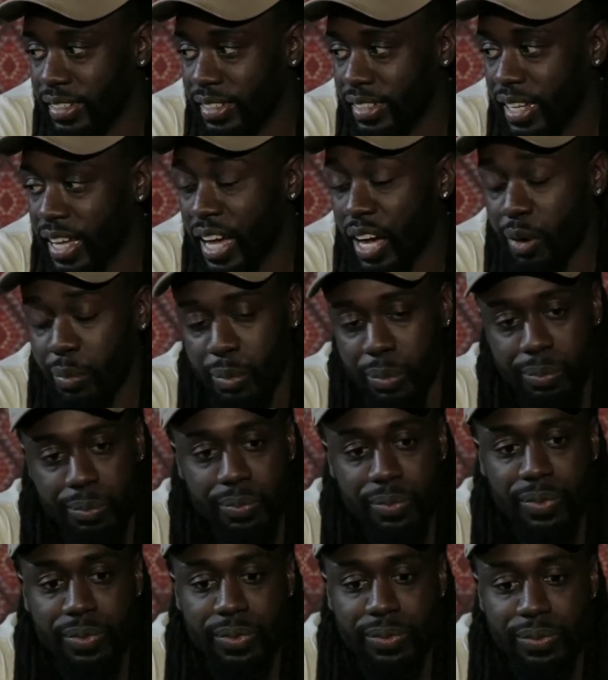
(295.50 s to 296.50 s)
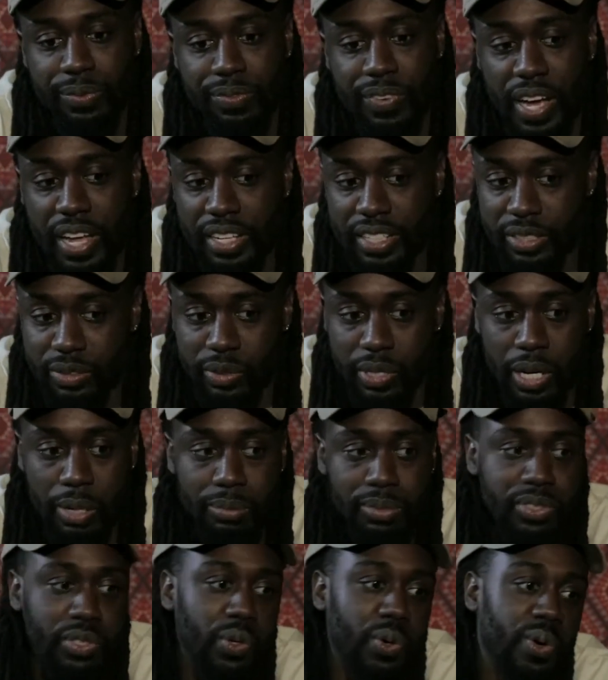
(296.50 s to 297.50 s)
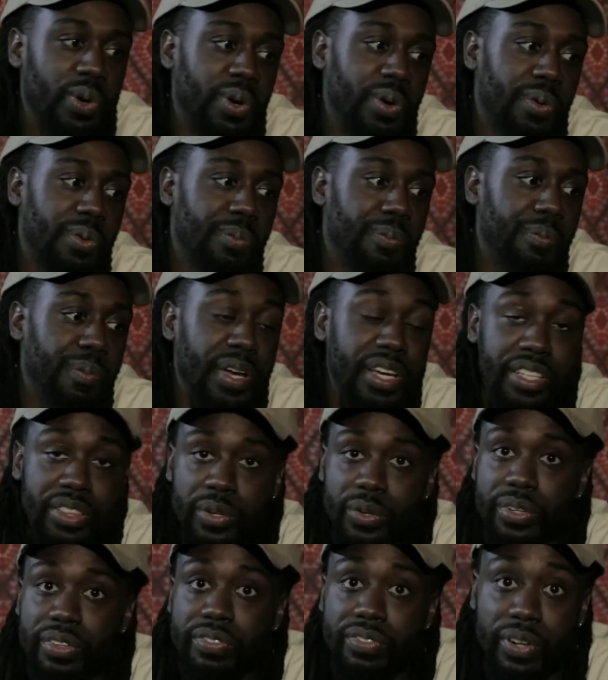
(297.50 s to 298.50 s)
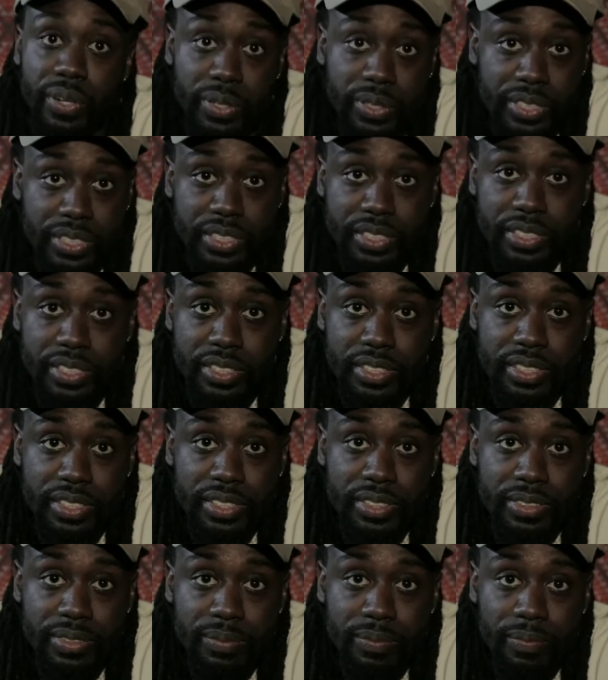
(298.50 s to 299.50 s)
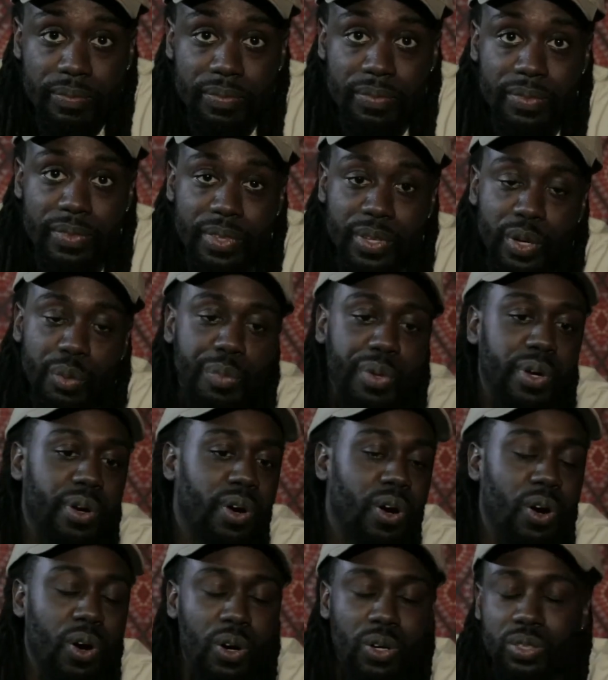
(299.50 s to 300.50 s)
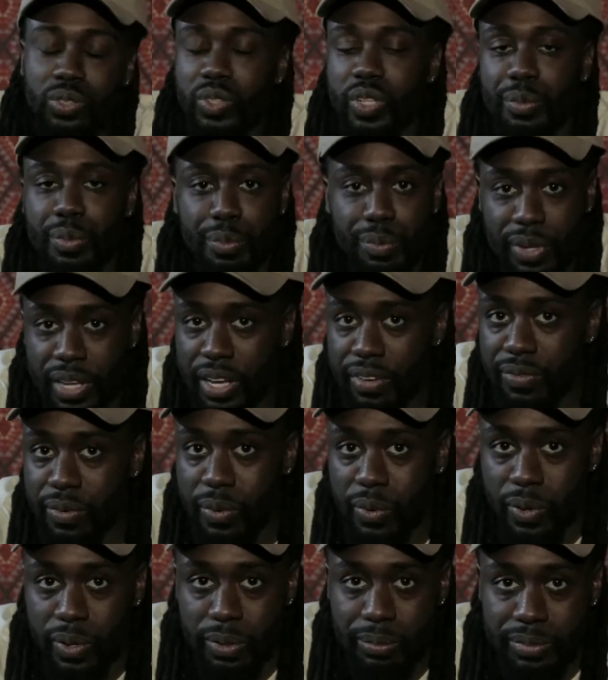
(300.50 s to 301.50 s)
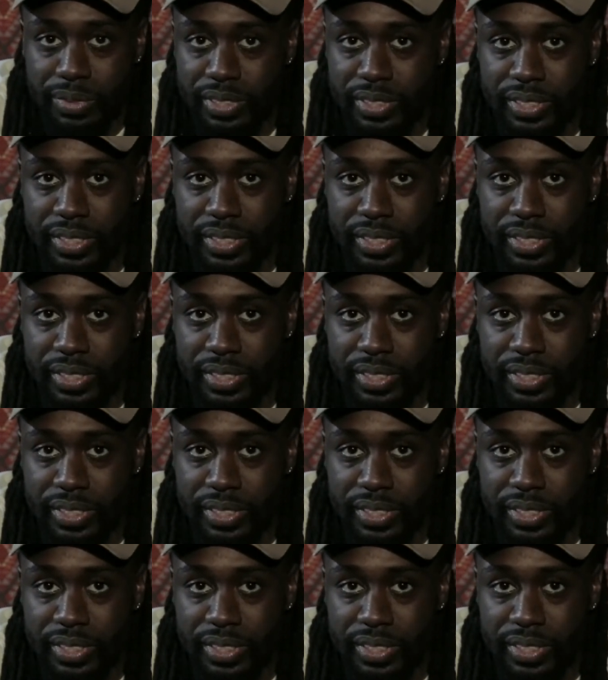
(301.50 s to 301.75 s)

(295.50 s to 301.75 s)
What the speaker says: The album finally drops on May 31st. It'll be on all streaming platforms.